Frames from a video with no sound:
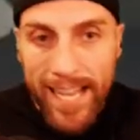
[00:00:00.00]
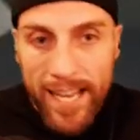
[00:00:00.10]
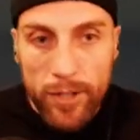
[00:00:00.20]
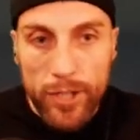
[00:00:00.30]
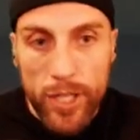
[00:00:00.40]

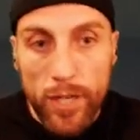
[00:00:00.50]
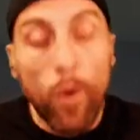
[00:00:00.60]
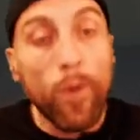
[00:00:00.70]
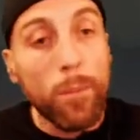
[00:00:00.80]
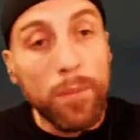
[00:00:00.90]
energy
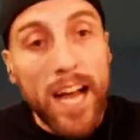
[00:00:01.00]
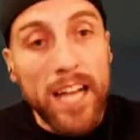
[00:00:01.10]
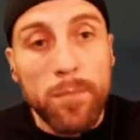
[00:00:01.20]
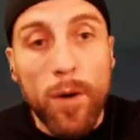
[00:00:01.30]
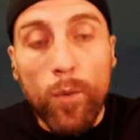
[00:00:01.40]
or the
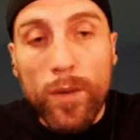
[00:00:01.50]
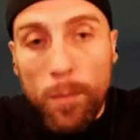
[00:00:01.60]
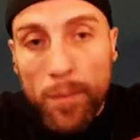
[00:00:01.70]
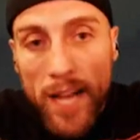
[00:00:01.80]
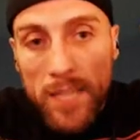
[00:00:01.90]
plasma when the
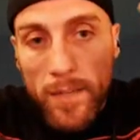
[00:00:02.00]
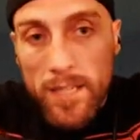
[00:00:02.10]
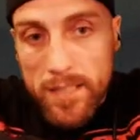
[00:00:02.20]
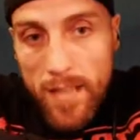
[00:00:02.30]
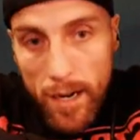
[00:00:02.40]
plasma
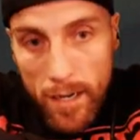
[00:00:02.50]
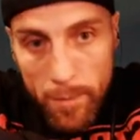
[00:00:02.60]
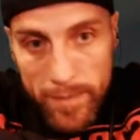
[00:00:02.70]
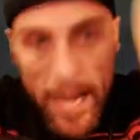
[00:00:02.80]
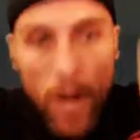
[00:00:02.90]
does not
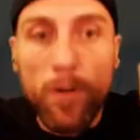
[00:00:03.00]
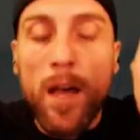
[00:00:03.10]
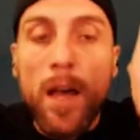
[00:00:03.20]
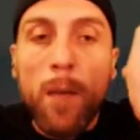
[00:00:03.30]
come down,